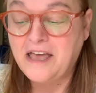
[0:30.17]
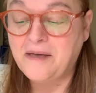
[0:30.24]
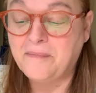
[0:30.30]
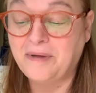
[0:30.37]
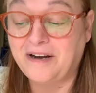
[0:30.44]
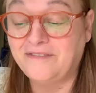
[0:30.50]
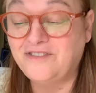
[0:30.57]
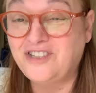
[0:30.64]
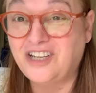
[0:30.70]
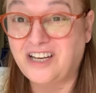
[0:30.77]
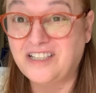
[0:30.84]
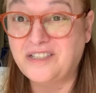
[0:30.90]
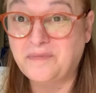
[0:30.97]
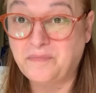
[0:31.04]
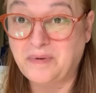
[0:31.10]
but I've
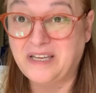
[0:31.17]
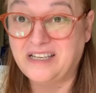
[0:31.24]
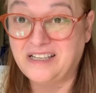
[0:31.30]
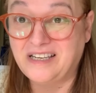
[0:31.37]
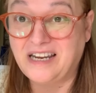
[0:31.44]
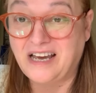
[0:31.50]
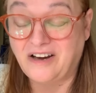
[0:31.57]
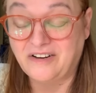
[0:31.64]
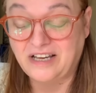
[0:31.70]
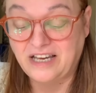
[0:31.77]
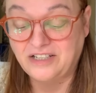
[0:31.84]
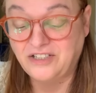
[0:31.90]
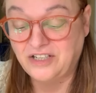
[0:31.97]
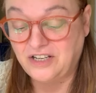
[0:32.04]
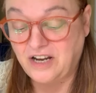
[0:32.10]
just been now
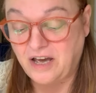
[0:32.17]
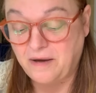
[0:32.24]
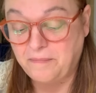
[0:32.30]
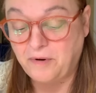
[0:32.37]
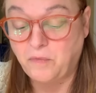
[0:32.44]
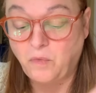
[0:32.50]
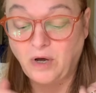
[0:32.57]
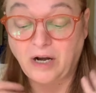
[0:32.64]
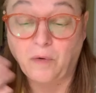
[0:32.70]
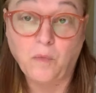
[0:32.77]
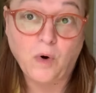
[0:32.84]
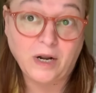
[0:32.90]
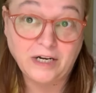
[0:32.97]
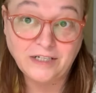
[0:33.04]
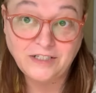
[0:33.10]
catching up on what I
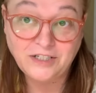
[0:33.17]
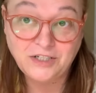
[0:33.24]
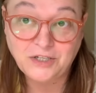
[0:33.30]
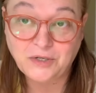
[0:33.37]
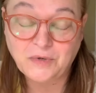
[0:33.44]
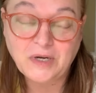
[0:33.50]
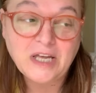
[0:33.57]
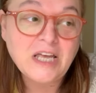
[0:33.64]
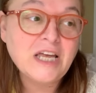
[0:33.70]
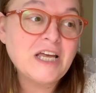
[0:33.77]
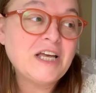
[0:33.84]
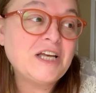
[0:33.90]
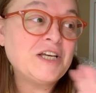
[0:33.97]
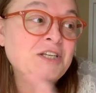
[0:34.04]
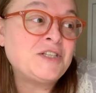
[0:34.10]
wanted to do.
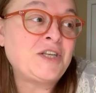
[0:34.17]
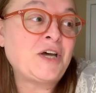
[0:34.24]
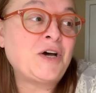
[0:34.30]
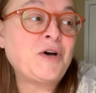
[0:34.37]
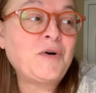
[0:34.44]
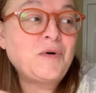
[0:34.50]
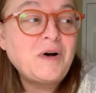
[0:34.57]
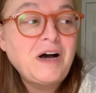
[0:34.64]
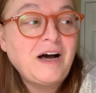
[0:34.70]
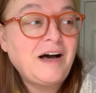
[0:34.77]
So,